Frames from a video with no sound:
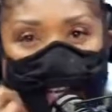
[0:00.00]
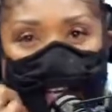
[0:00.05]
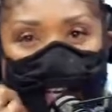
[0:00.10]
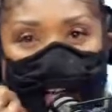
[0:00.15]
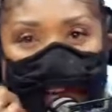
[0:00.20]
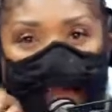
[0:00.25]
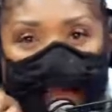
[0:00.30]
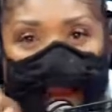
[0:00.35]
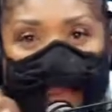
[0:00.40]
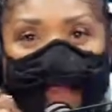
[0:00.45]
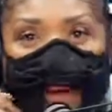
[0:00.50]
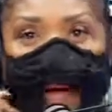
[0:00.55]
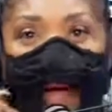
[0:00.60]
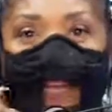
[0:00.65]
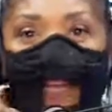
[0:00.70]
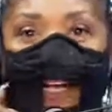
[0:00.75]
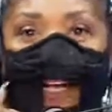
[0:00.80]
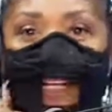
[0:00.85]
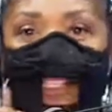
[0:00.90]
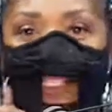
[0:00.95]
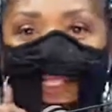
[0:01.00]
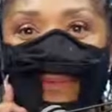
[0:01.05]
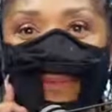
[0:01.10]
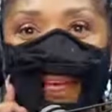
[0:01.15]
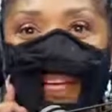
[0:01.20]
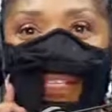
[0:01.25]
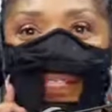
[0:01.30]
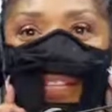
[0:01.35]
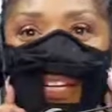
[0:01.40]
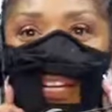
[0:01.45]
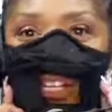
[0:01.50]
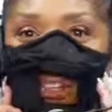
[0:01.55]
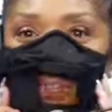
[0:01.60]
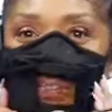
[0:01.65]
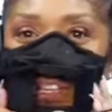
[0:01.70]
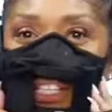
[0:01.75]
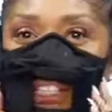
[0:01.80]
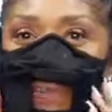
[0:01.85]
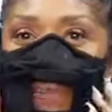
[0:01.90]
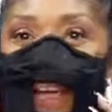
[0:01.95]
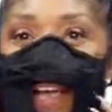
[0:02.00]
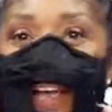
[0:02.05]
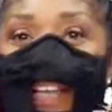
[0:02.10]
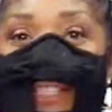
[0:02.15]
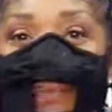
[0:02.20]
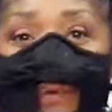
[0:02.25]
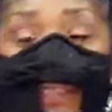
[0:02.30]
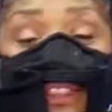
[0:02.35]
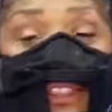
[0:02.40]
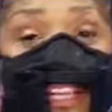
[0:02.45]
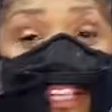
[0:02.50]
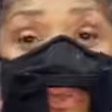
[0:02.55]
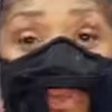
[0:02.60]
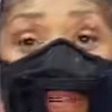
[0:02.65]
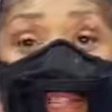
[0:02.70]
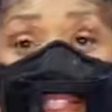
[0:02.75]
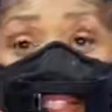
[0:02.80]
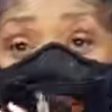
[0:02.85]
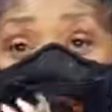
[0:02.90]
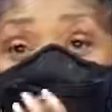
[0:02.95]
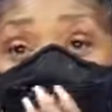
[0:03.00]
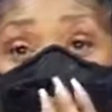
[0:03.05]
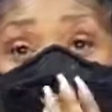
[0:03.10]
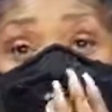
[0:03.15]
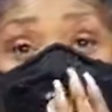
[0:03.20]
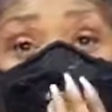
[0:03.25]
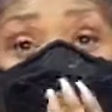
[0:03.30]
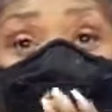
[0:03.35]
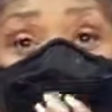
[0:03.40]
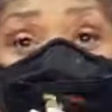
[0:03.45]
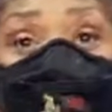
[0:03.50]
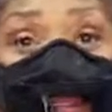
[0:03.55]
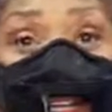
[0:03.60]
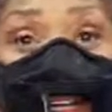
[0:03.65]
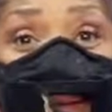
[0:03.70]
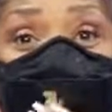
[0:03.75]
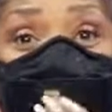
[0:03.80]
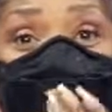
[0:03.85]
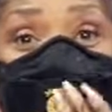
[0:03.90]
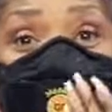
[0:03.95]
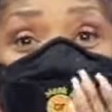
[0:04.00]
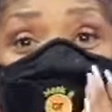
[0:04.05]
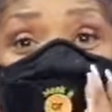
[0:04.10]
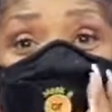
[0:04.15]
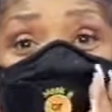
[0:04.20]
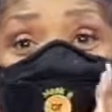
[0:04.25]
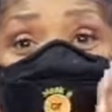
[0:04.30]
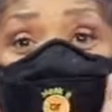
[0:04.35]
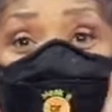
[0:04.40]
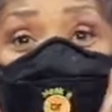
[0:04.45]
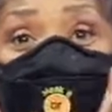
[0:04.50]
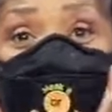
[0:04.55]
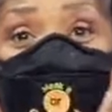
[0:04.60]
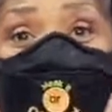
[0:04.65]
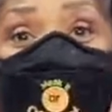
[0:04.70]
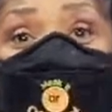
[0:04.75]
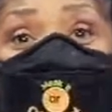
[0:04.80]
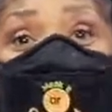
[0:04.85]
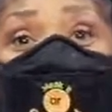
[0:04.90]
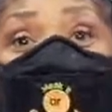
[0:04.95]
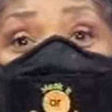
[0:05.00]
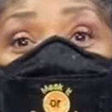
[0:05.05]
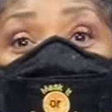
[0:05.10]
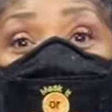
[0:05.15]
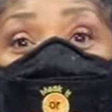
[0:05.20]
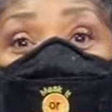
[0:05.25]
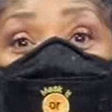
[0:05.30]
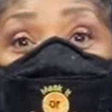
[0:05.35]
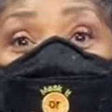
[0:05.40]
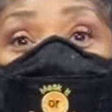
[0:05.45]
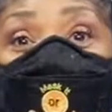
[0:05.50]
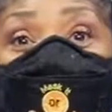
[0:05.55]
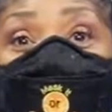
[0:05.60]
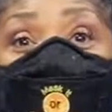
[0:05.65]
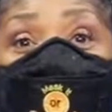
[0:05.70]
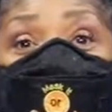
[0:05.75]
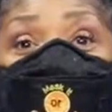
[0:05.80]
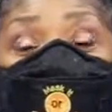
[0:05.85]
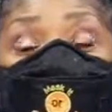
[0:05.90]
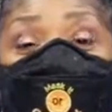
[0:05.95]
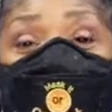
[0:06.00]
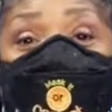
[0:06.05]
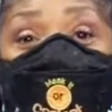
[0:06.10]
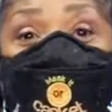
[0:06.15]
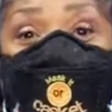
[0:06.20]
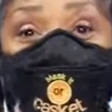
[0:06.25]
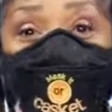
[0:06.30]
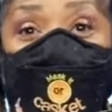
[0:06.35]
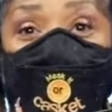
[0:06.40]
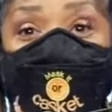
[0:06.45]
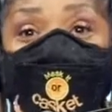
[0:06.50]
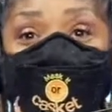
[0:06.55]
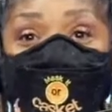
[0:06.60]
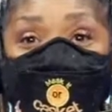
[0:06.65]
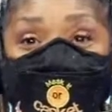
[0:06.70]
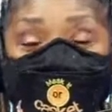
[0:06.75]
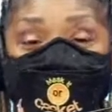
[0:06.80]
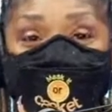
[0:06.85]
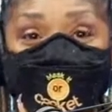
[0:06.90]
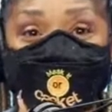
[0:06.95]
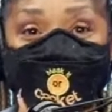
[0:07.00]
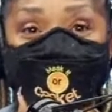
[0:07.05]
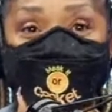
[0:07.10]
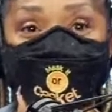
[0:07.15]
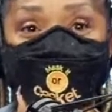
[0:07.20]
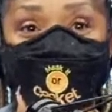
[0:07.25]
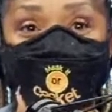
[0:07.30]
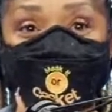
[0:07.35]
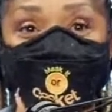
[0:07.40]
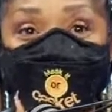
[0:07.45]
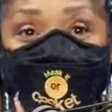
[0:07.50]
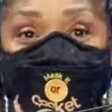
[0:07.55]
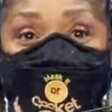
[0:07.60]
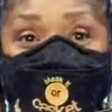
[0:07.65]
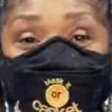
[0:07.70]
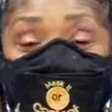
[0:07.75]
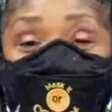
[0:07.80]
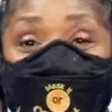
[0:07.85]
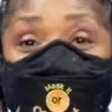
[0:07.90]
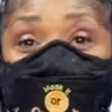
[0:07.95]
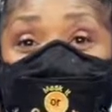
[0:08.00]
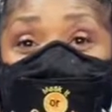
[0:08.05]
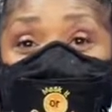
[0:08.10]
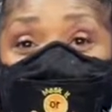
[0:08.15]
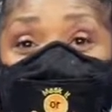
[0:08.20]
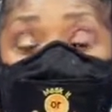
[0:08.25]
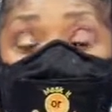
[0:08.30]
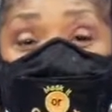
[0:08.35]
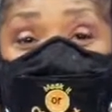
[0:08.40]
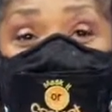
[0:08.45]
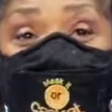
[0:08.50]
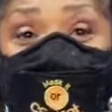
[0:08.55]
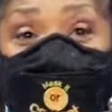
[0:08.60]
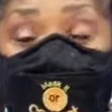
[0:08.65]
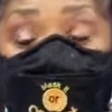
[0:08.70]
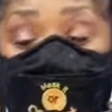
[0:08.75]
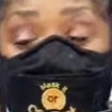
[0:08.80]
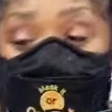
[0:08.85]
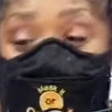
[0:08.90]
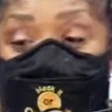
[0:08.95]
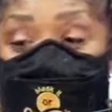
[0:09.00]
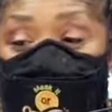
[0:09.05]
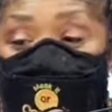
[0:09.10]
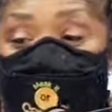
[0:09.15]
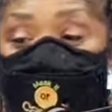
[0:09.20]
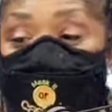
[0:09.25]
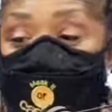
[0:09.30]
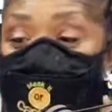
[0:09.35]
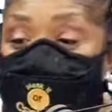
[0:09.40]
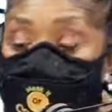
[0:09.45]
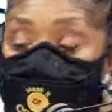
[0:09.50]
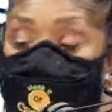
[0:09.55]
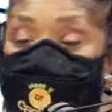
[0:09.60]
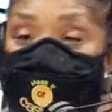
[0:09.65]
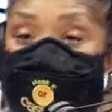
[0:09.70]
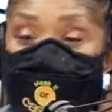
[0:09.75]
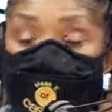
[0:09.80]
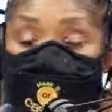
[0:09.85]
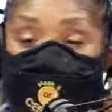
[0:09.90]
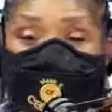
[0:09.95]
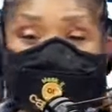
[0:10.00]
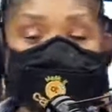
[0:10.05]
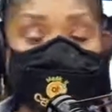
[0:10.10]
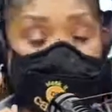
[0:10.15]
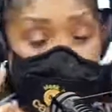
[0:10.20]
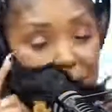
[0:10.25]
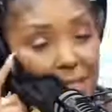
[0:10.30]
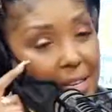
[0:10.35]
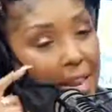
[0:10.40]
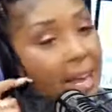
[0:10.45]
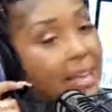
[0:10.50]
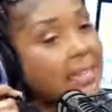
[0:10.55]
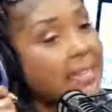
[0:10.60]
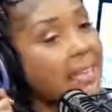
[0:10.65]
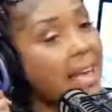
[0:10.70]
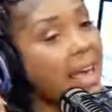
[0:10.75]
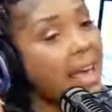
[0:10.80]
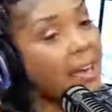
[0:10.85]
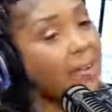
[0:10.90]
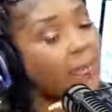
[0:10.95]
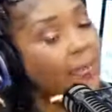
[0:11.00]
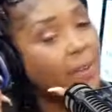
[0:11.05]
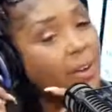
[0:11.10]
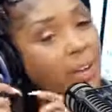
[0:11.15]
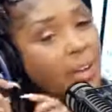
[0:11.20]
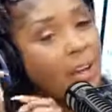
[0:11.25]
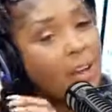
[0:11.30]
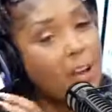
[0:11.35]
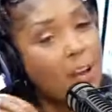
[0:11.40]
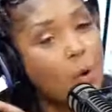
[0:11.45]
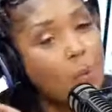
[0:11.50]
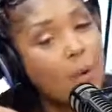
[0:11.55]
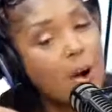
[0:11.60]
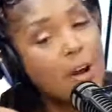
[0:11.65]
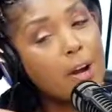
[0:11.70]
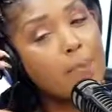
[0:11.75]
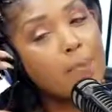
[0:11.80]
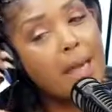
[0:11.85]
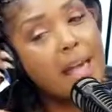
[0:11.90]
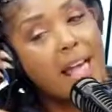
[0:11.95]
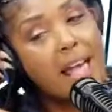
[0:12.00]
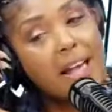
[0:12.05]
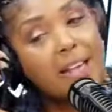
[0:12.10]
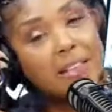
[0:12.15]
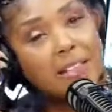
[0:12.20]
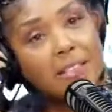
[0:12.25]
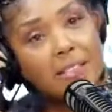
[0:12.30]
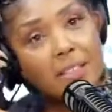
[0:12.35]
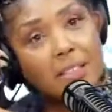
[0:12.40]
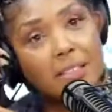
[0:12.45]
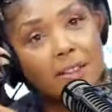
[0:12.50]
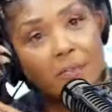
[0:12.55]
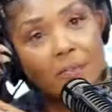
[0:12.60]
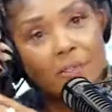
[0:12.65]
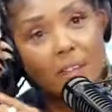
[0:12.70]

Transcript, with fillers: And my mom custom makes each of these masks, but this one is special because it says "masket or casket." So we encourage oh. everybody to oh. continue to stay safe, Wear your Where mask. can I get those?